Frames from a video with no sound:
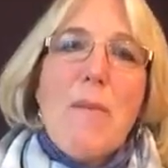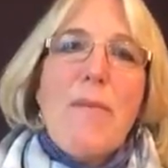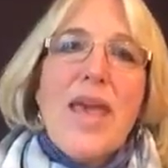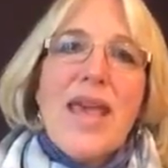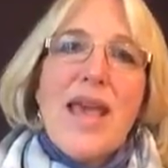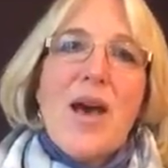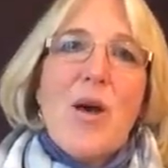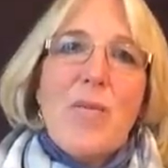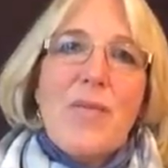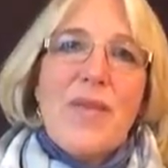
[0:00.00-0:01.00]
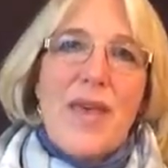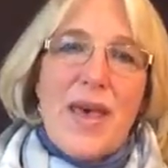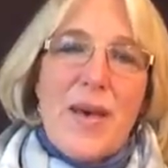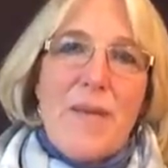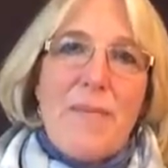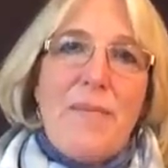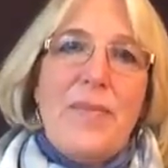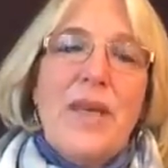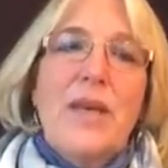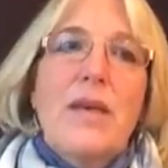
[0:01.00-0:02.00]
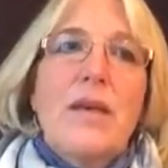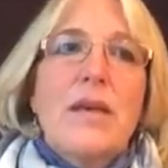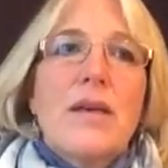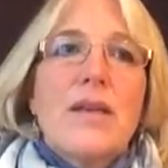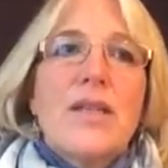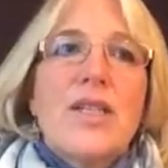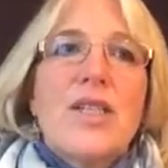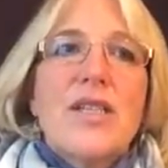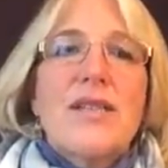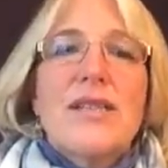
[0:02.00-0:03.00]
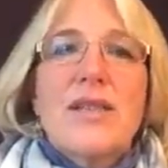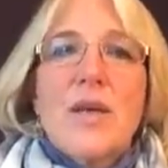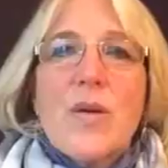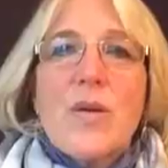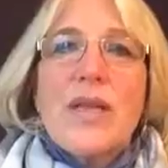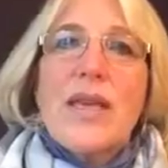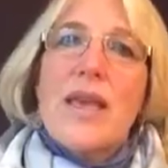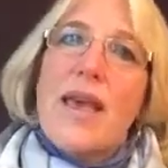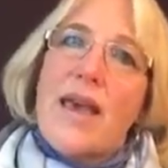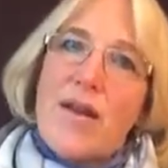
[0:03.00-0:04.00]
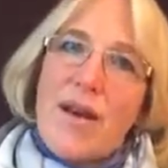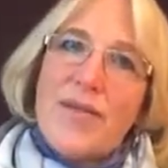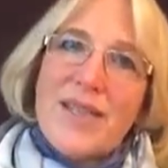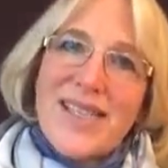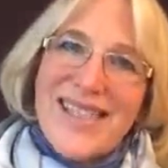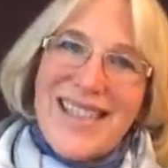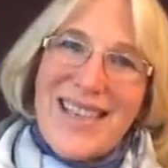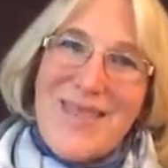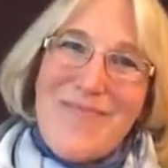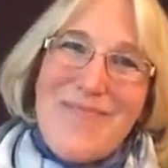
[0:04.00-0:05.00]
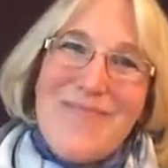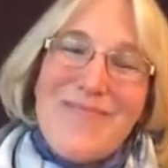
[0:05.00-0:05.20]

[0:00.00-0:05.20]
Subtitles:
may help them to just slowly head off to sleep.